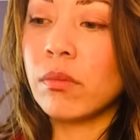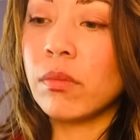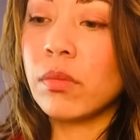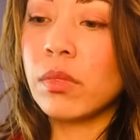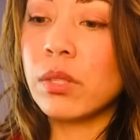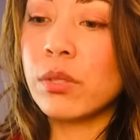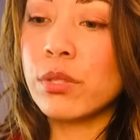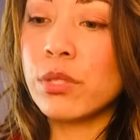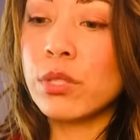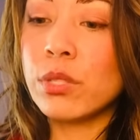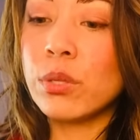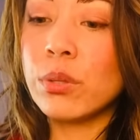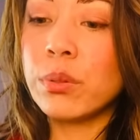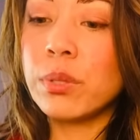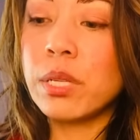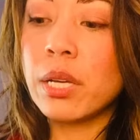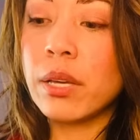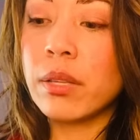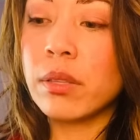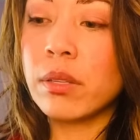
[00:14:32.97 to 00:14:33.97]
There's two
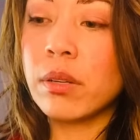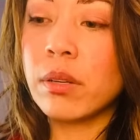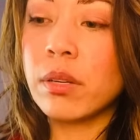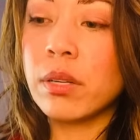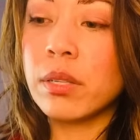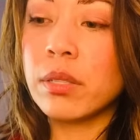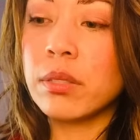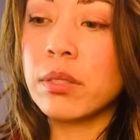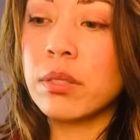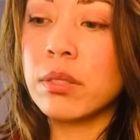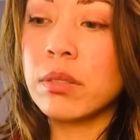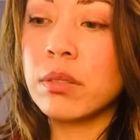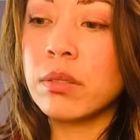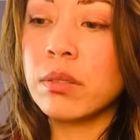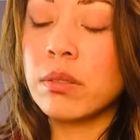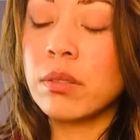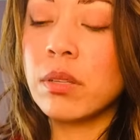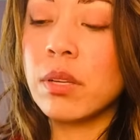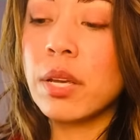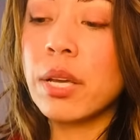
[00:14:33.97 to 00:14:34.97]
death cards.
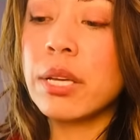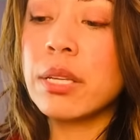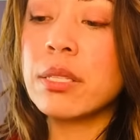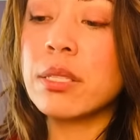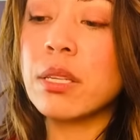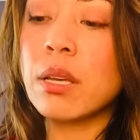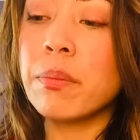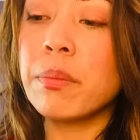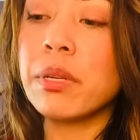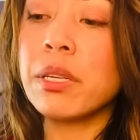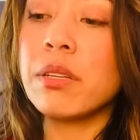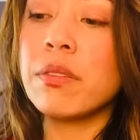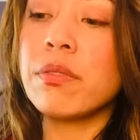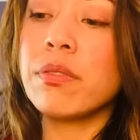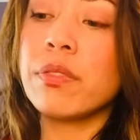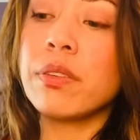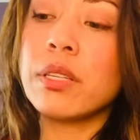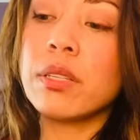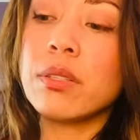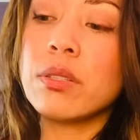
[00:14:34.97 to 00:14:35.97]
Somebody
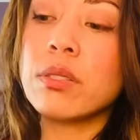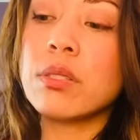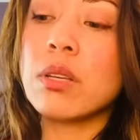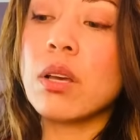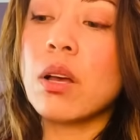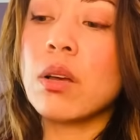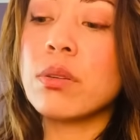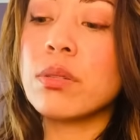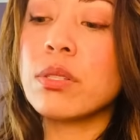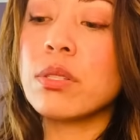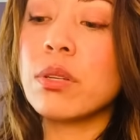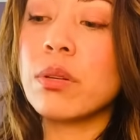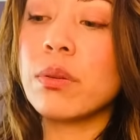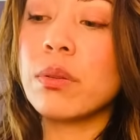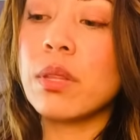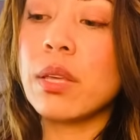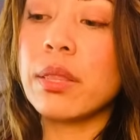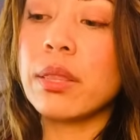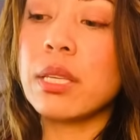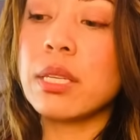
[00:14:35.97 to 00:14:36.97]
feels also
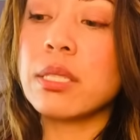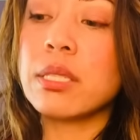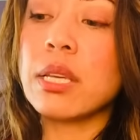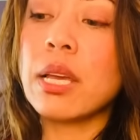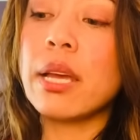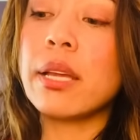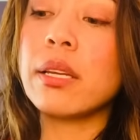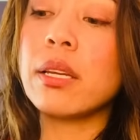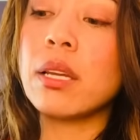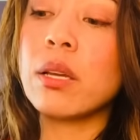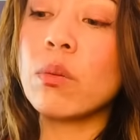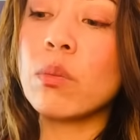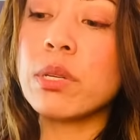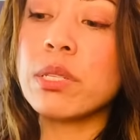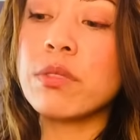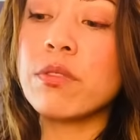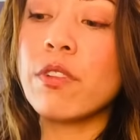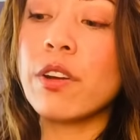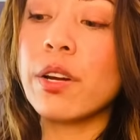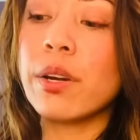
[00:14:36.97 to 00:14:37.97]
that this ending
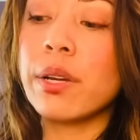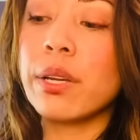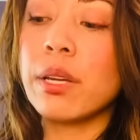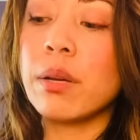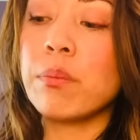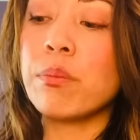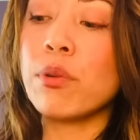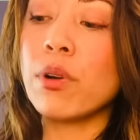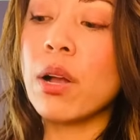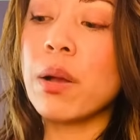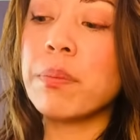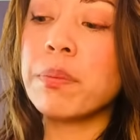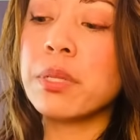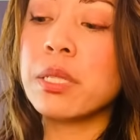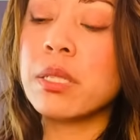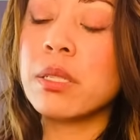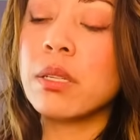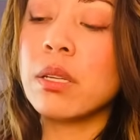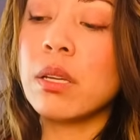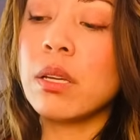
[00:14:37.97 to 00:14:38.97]
was very
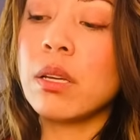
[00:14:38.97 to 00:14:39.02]
abrupt.